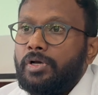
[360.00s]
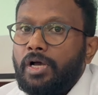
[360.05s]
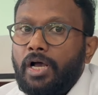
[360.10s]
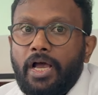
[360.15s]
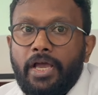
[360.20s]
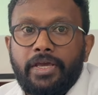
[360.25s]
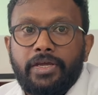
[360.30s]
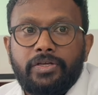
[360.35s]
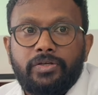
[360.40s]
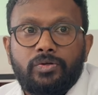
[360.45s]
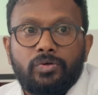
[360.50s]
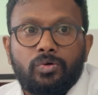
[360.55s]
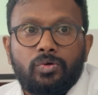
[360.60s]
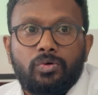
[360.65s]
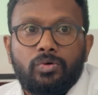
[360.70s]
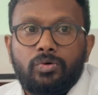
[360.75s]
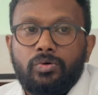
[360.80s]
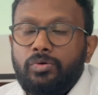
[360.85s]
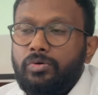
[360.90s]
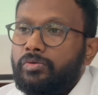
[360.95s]
height
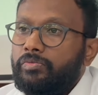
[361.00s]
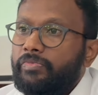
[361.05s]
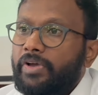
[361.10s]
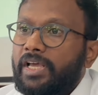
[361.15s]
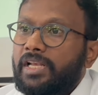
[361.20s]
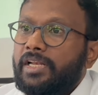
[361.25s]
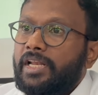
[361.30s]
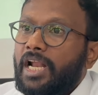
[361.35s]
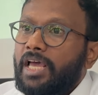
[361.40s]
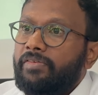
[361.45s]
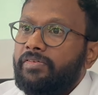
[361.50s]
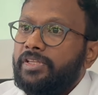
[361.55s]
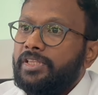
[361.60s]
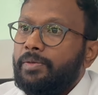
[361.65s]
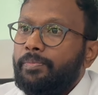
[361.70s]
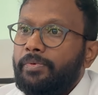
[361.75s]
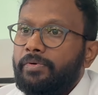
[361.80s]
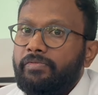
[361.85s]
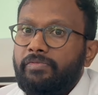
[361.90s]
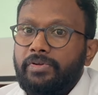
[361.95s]
or while
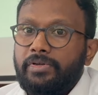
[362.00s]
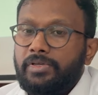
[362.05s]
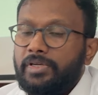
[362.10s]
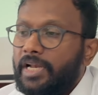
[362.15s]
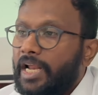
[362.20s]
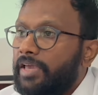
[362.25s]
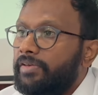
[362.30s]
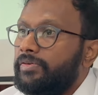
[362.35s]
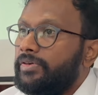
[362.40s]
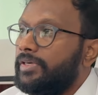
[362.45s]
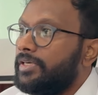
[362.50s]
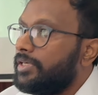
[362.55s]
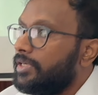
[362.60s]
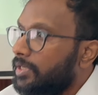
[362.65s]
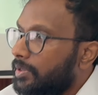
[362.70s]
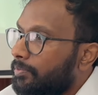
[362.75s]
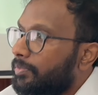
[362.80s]
driving